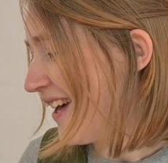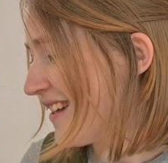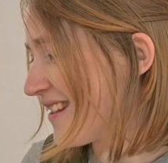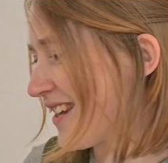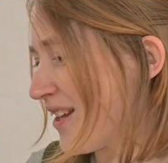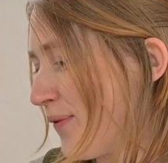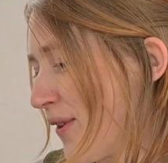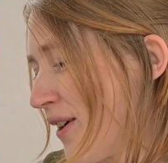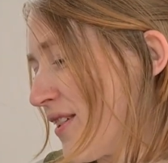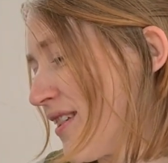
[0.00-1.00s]
So the
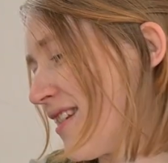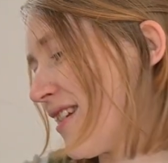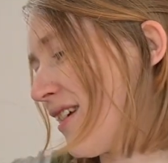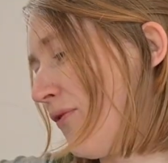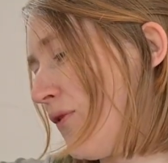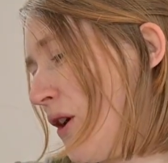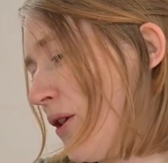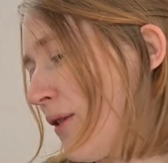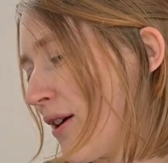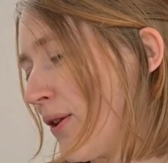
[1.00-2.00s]
first
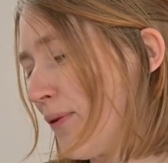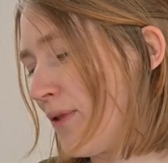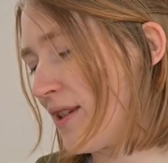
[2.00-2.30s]
few I got from the